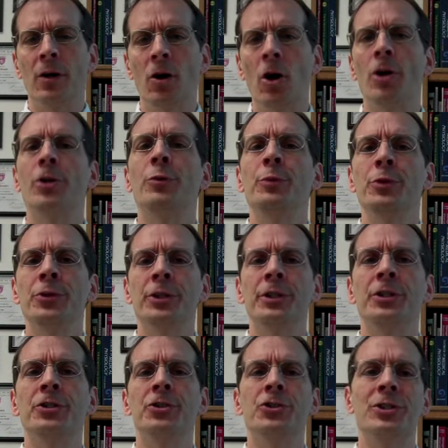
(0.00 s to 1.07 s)
Autoimmune
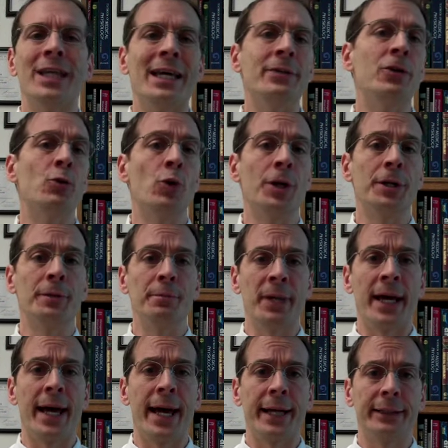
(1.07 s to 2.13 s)
conditions tend to run in
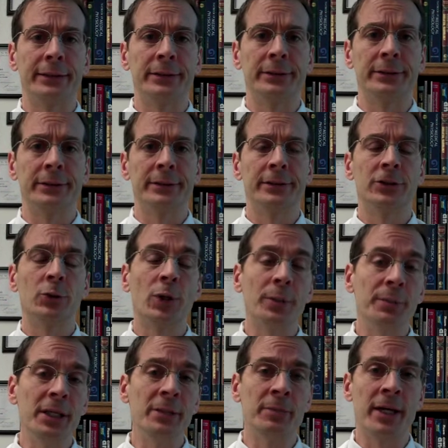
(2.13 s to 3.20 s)
packs. So what I
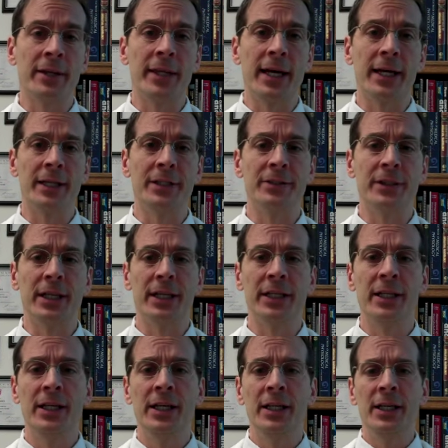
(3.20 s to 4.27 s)
mean by that is that
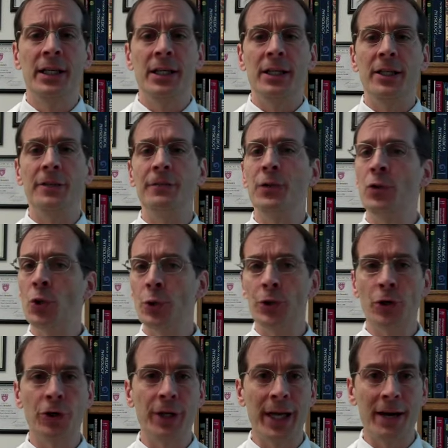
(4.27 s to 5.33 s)
if you know you
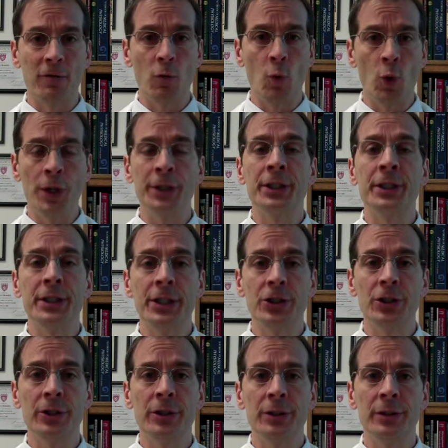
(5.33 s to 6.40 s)
already have one
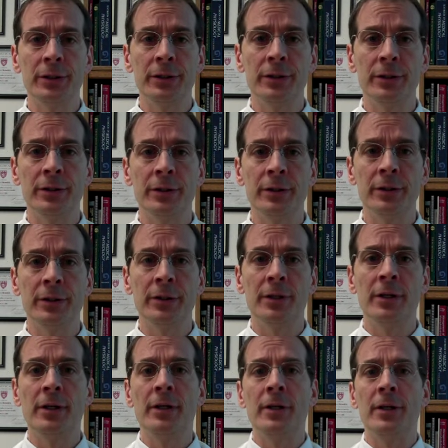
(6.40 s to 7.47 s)
condition,
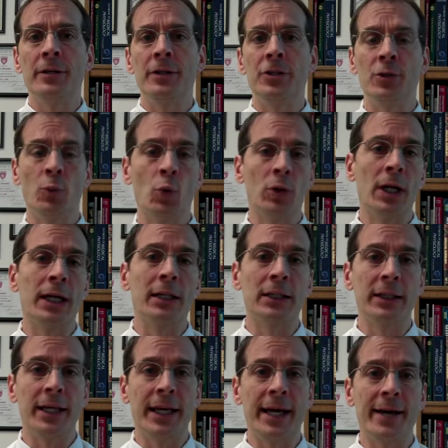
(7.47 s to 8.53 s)
then you're more likely
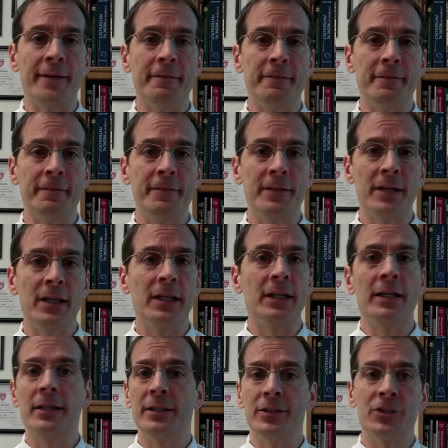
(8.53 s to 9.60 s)
to have
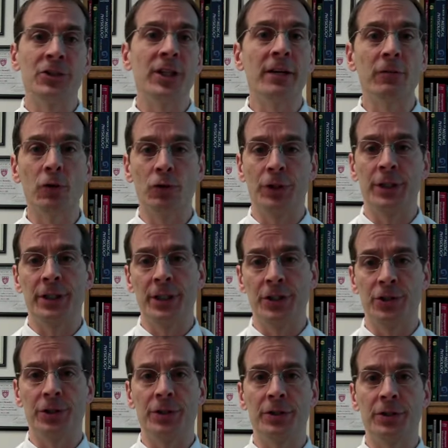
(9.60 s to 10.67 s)
several
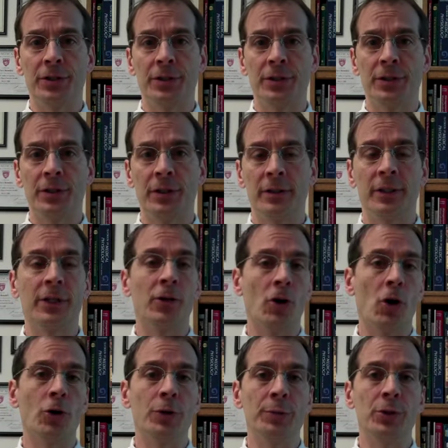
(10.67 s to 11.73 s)
conditions that are
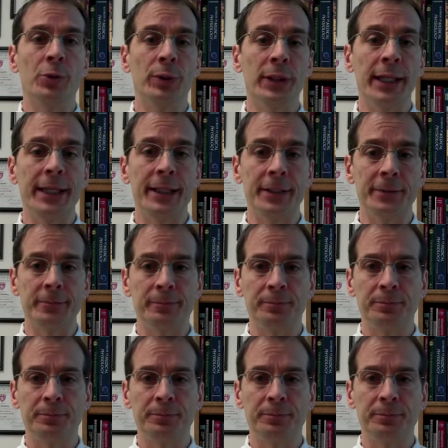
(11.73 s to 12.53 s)
autoimmune related.